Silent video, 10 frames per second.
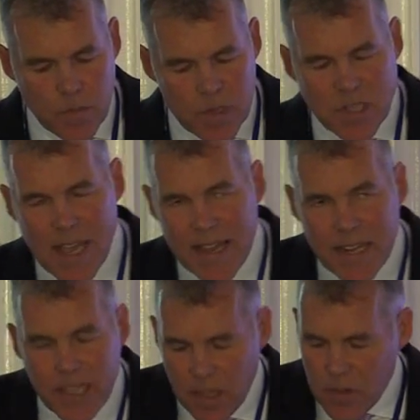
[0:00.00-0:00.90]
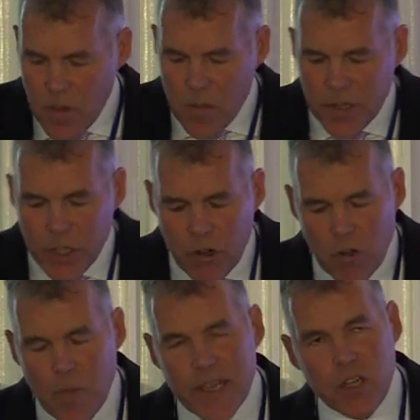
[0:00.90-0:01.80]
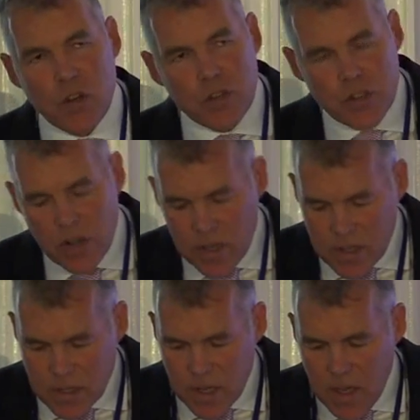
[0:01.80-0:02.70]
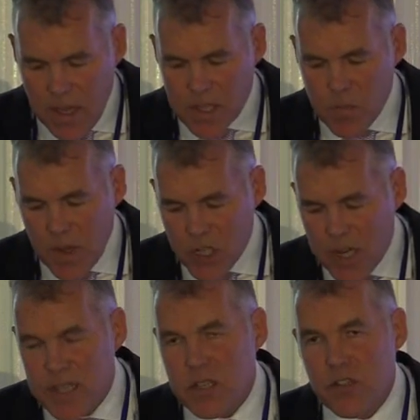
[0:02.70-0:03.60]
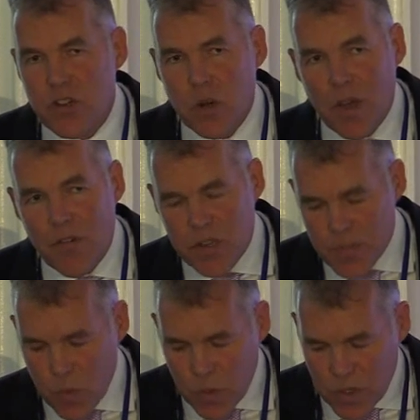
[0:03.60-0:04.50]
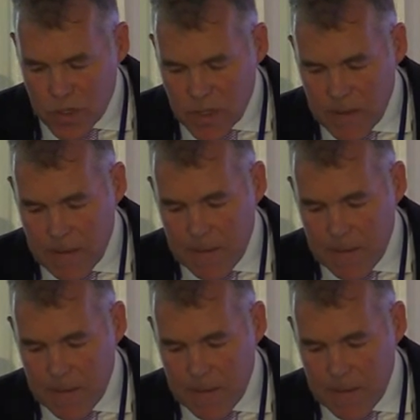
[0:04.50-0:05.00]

Sadly, at the moment, Europe, by contrast, has much less control over its borders,